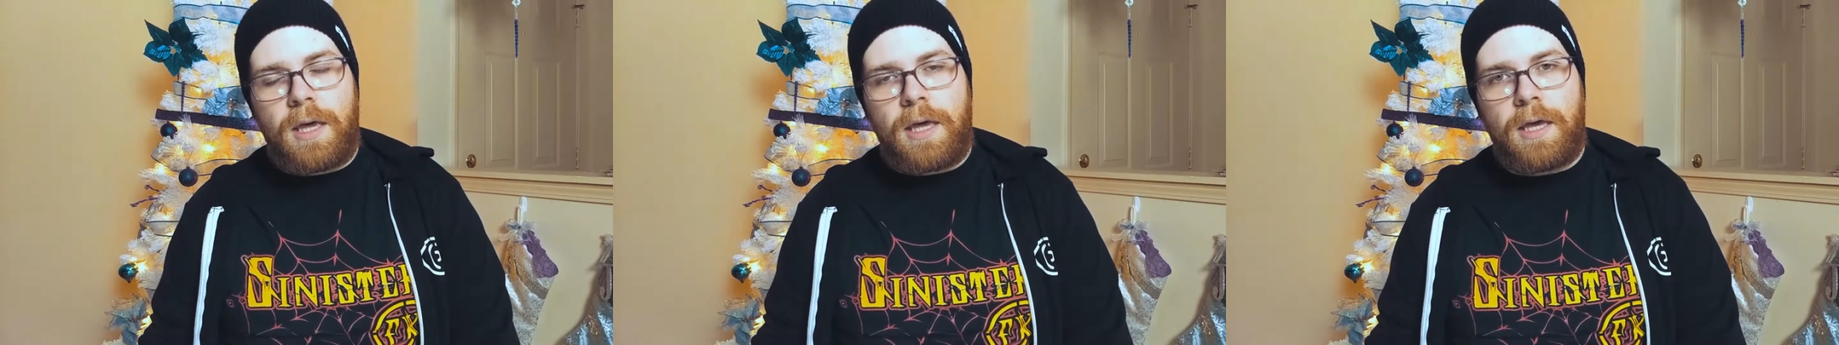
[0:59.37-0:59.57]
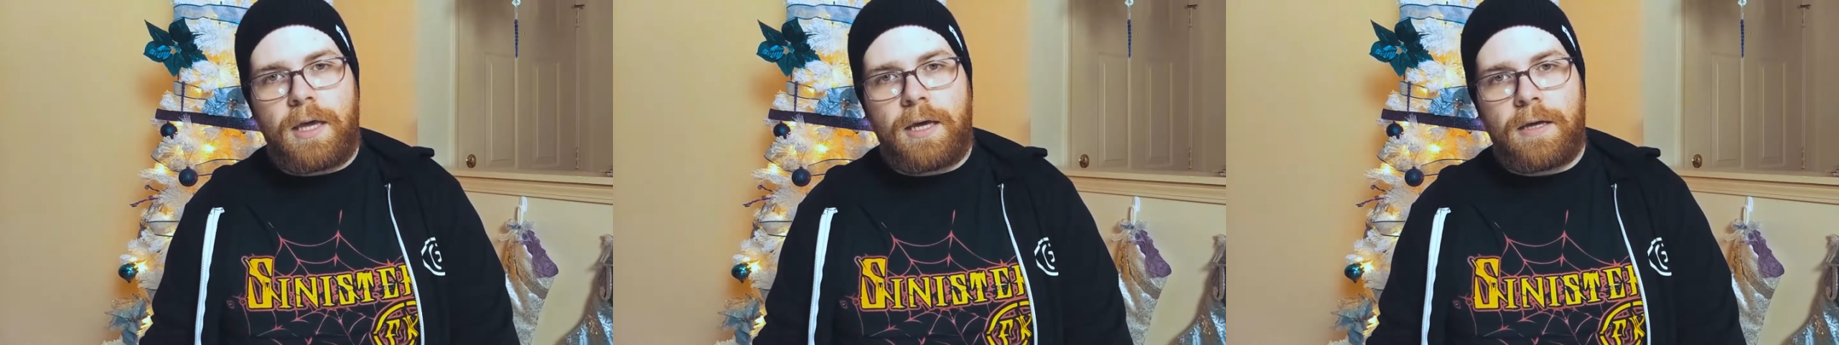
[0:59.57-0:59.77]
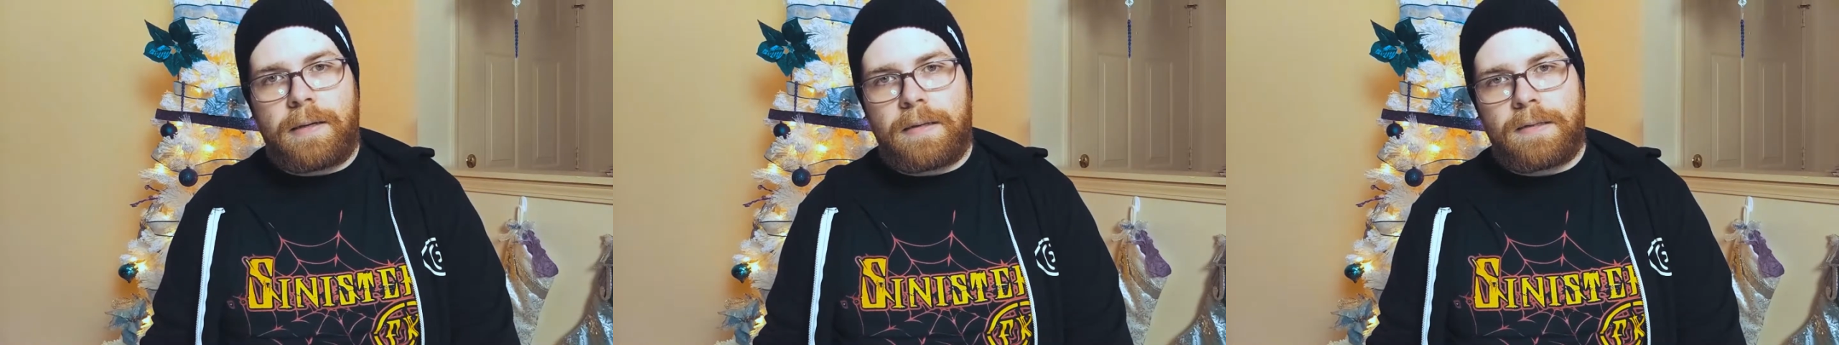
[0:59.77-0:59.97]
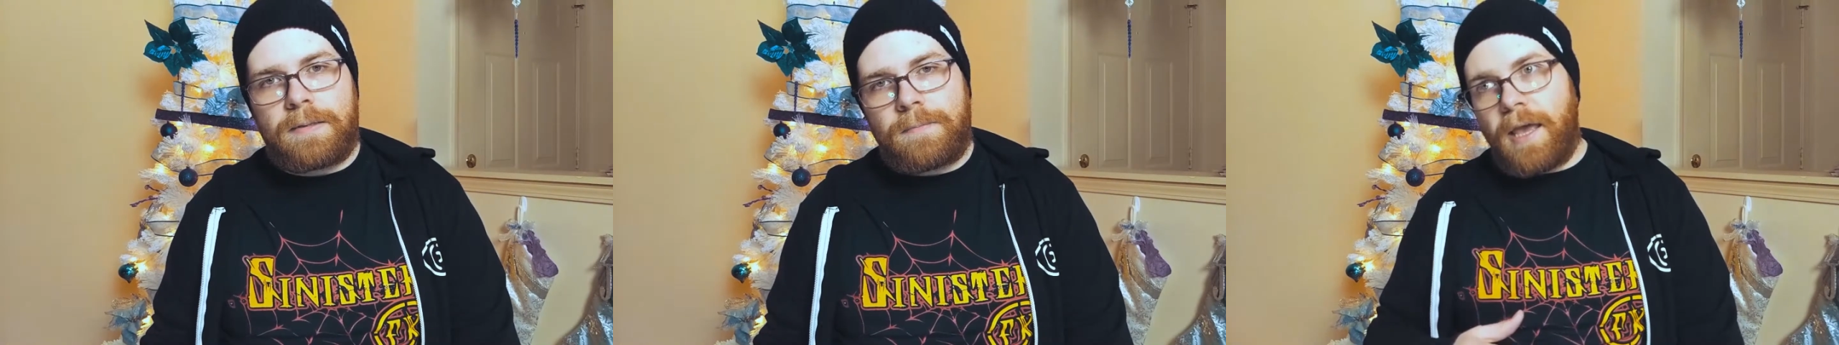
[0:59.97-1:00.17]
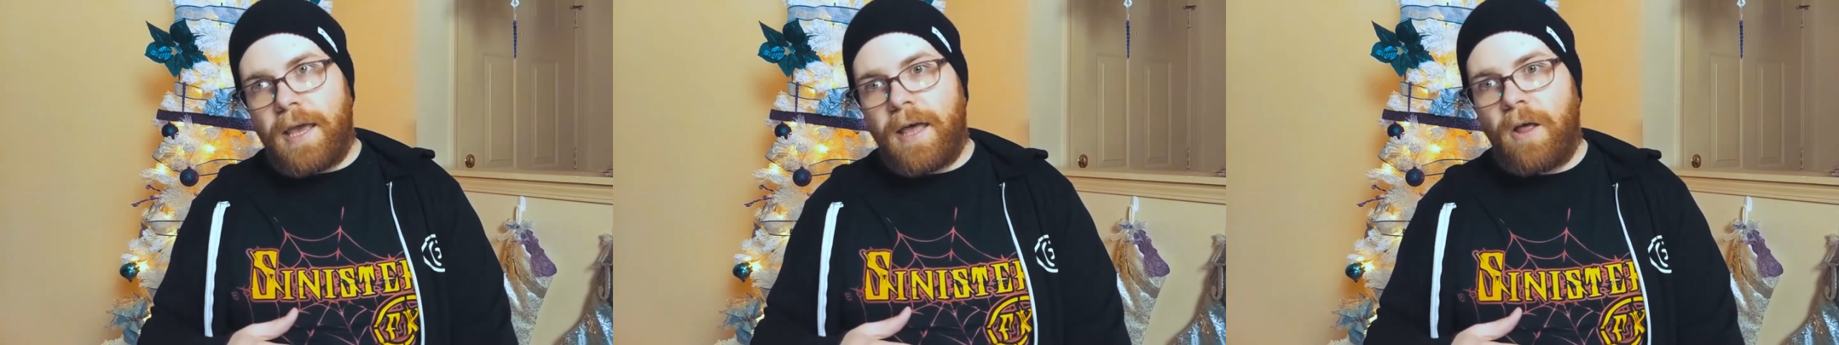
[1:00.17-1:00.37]

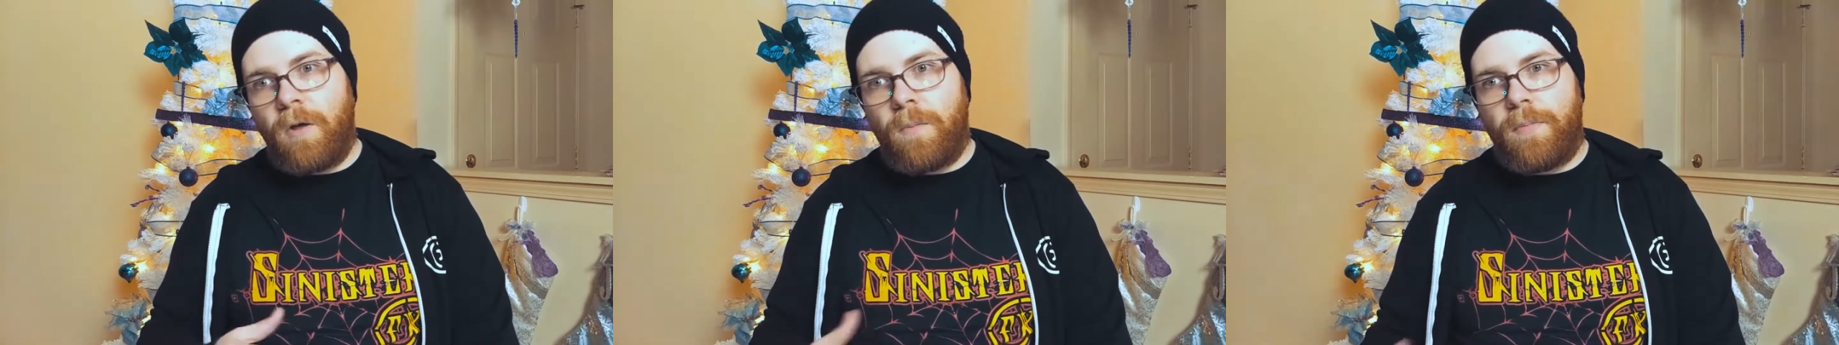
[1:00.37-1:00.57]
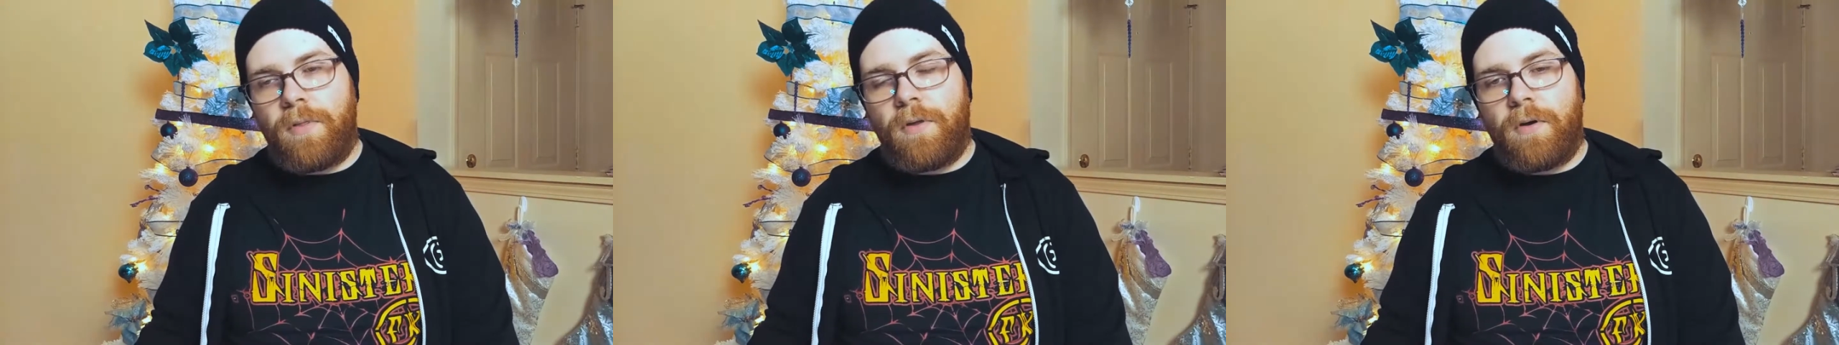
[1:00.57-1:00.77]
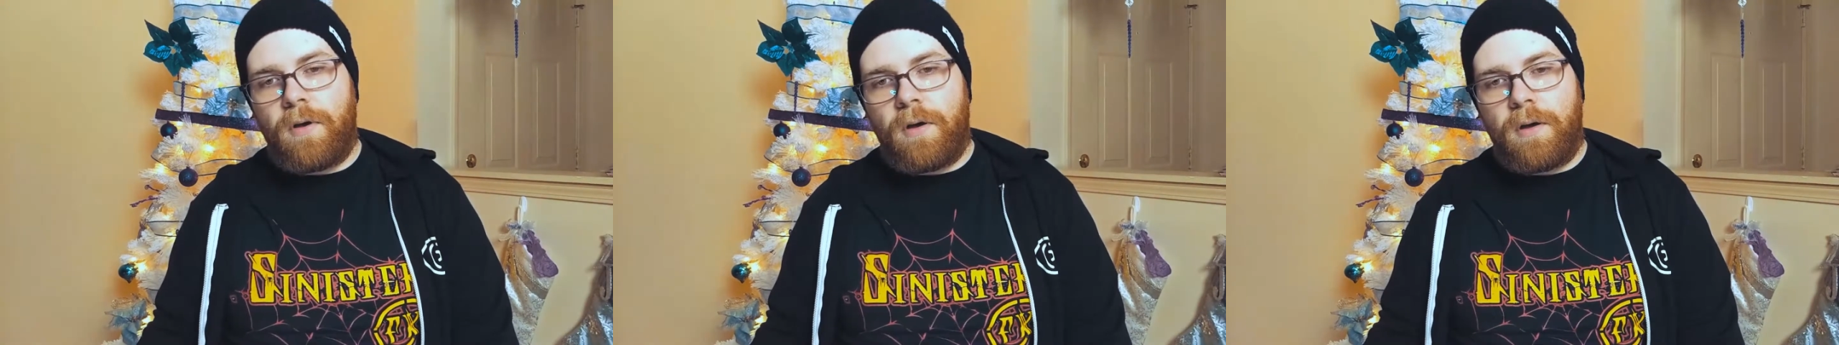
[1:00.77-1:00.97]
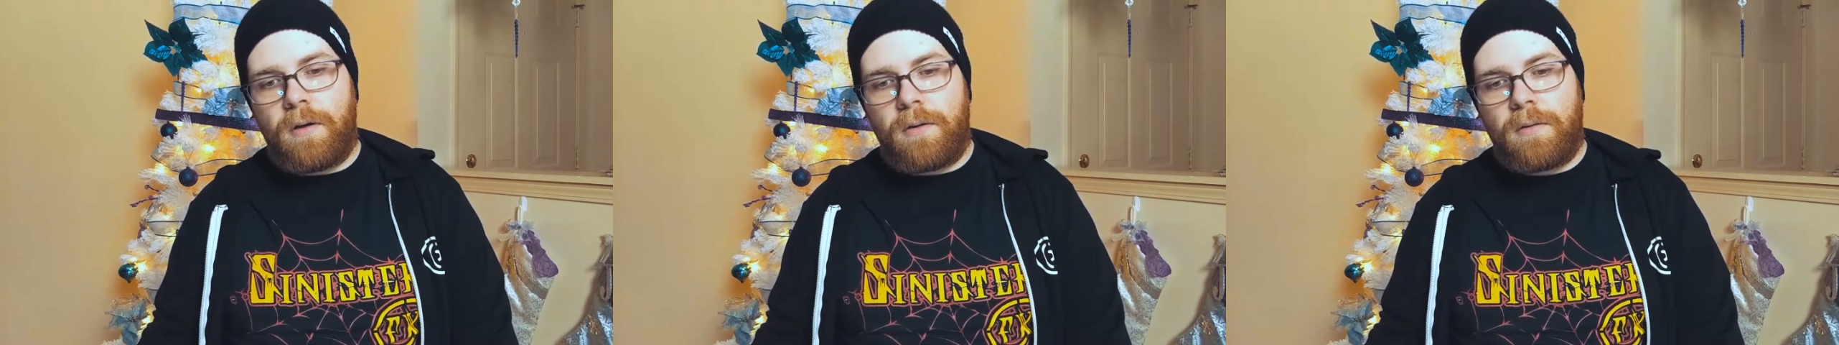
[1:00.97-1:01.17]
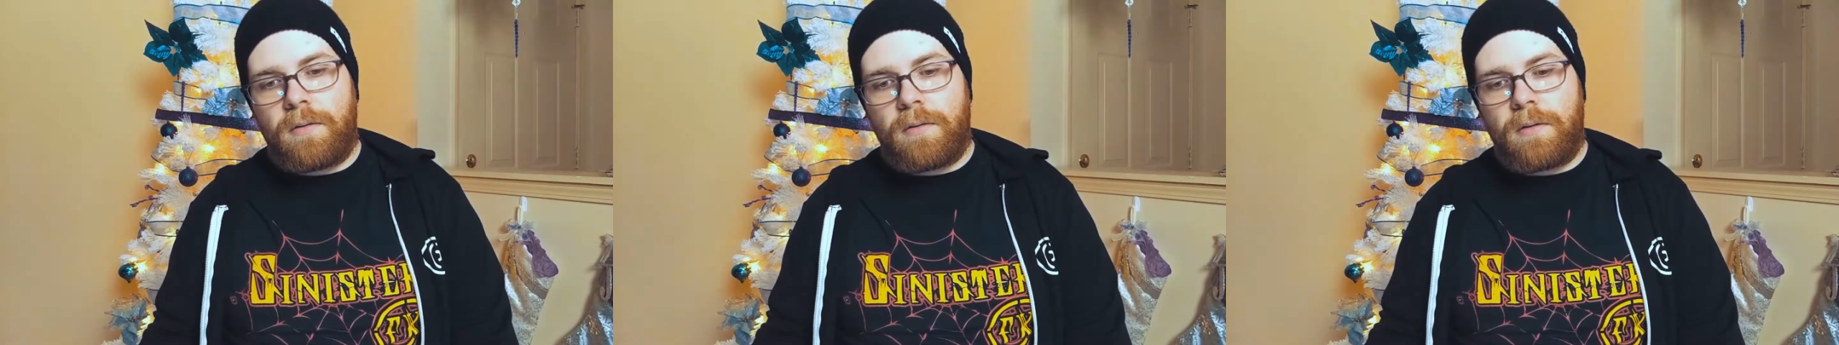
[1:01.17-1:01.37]
and help
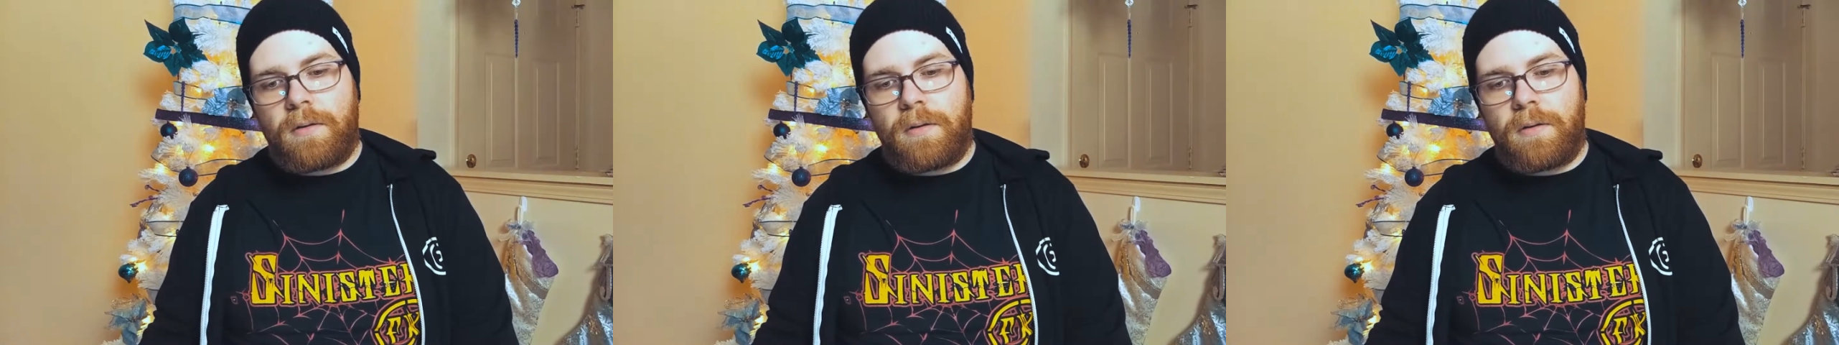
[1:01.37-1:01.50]
the